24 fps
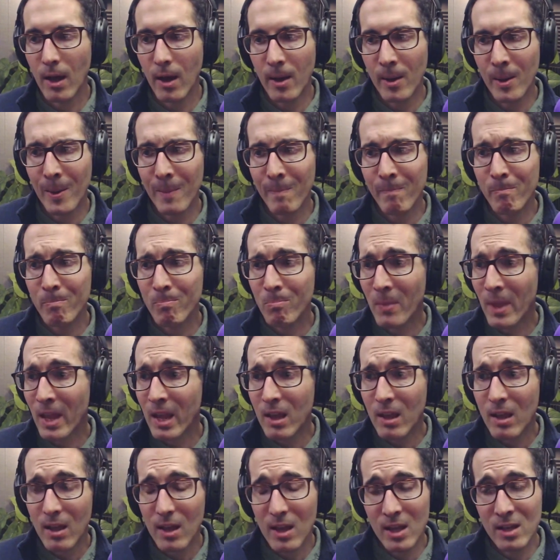Um,
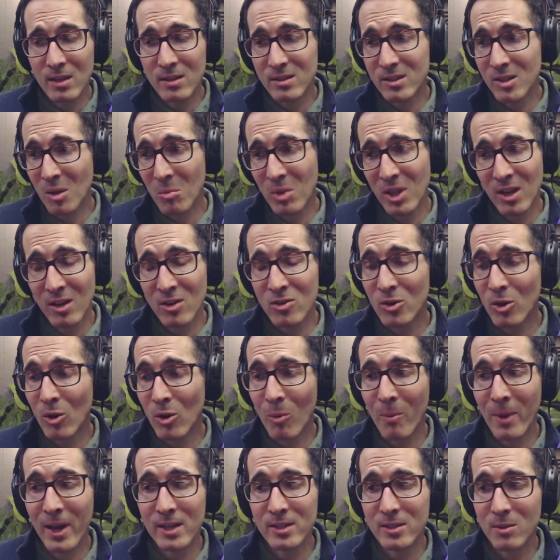in some of the internal
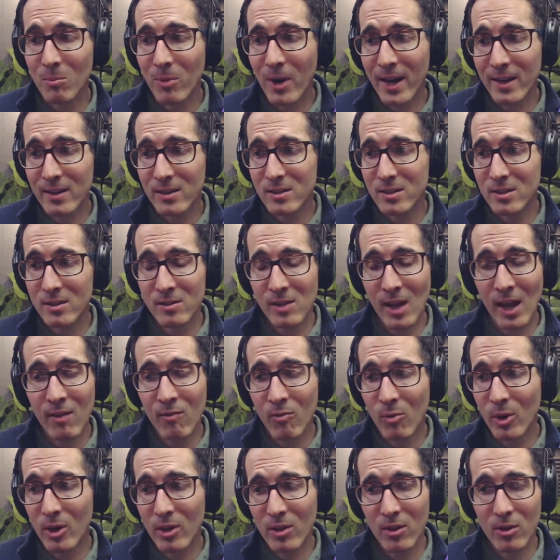medicine practices I've
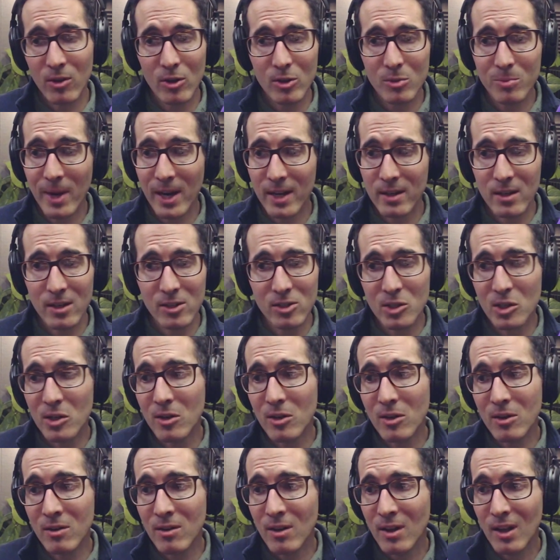worked, the nurse
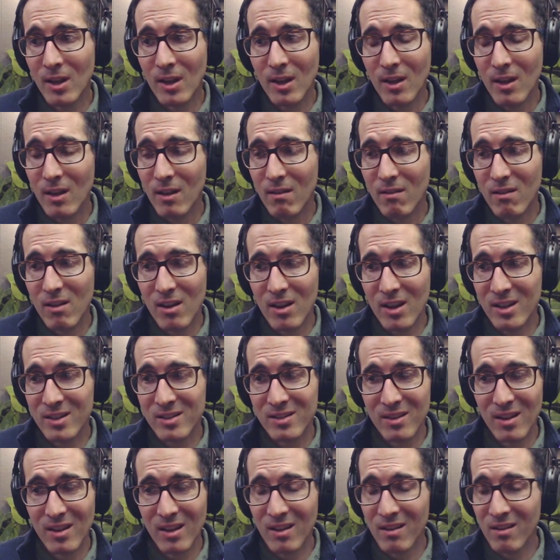practitioner, it's
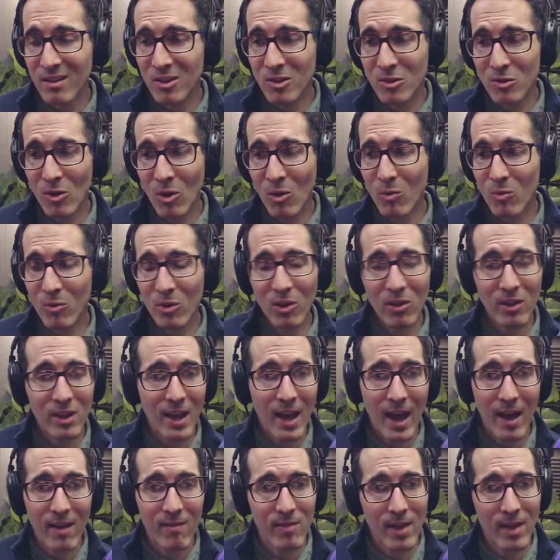you don't really
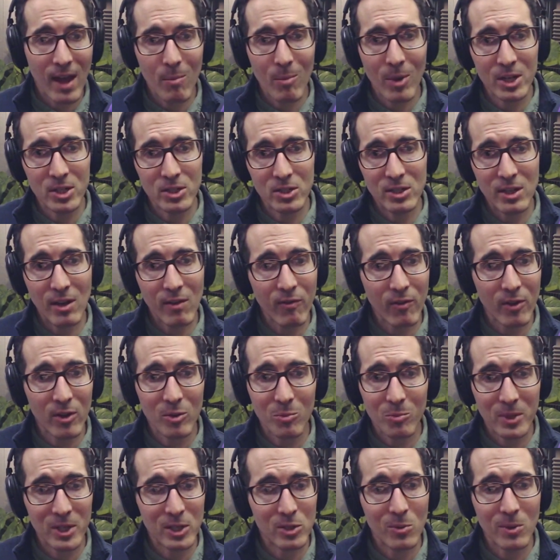have that much
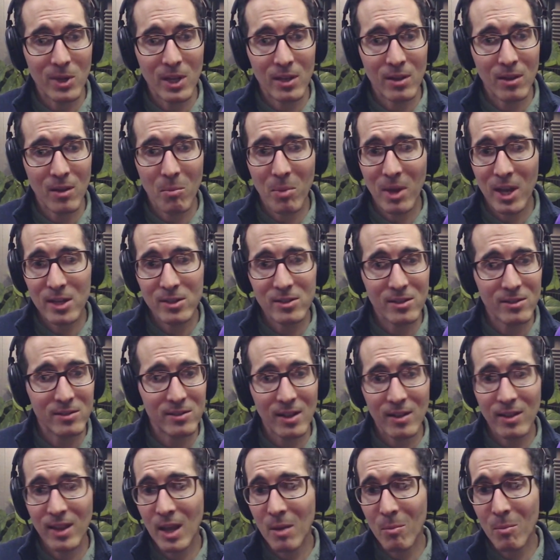different between the patients
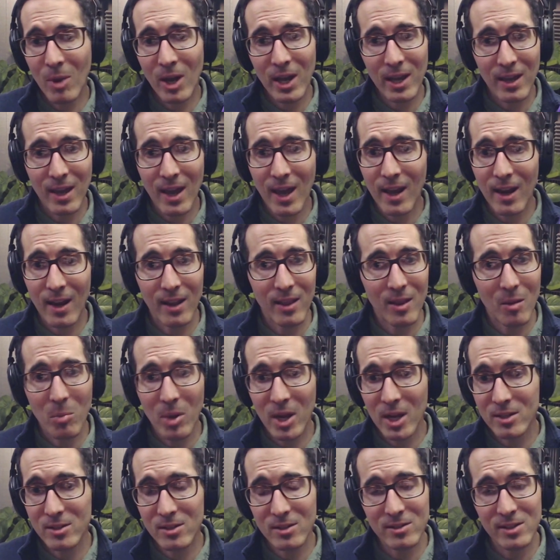that they might get and the
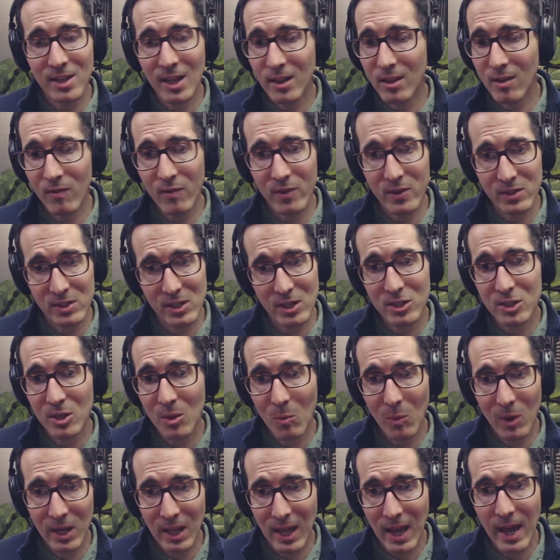patients that the physician
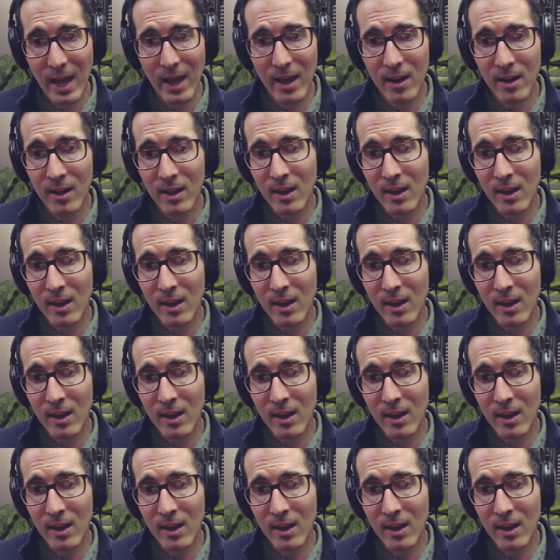would get.